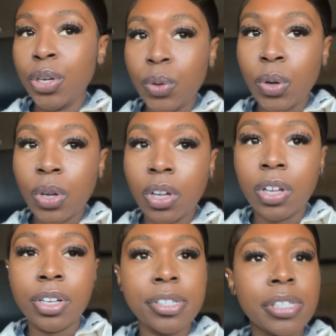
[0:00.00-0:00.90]

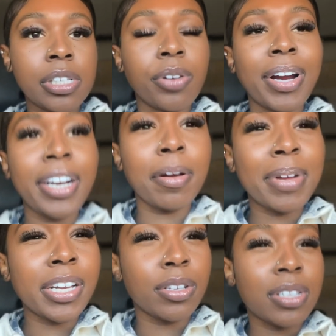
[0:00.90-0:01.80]
y'all, so right now I'm
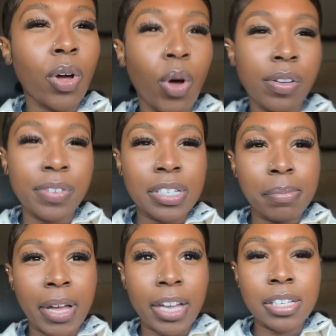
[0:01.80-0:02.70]
about to go to Office
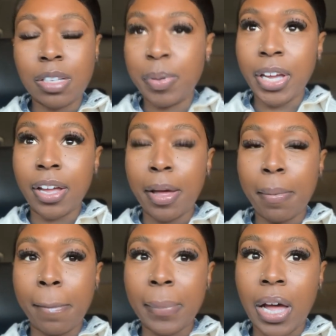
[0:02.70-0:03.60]
Max to pick up
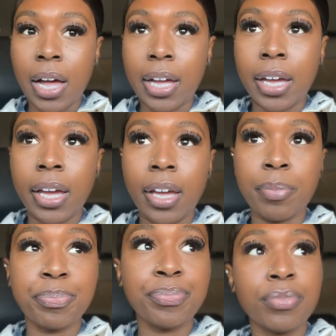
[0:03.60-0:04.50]
my
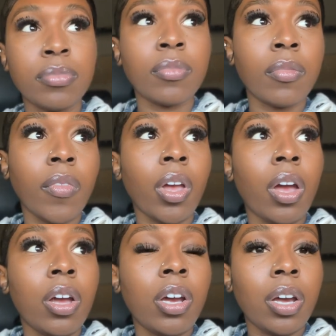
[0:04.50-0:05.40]

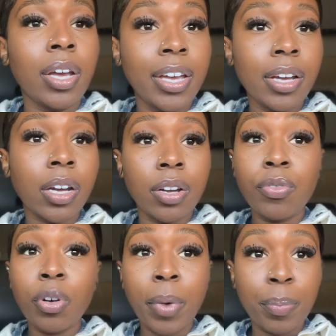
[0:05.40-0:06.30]
ink
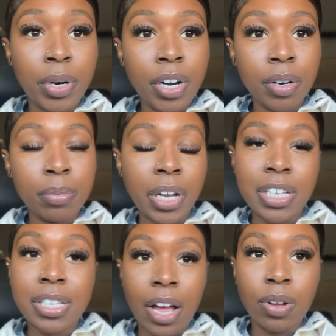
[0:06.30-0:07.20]
from my printer
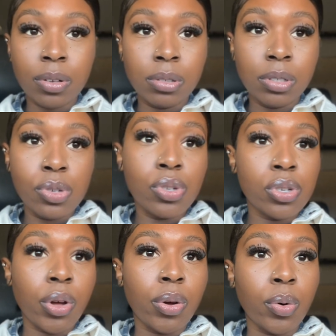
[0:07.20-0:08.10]
because it's out.
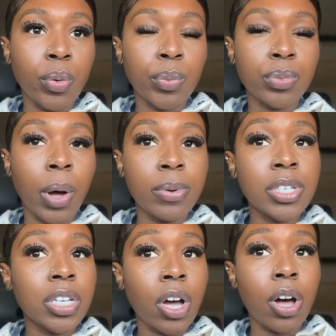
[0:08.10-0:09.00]
So I will
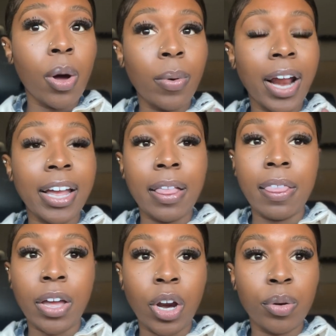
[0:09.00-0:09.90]
see y'all when I get
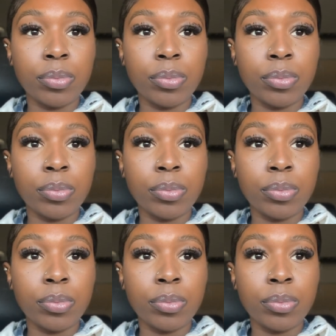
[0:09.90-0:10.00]
there.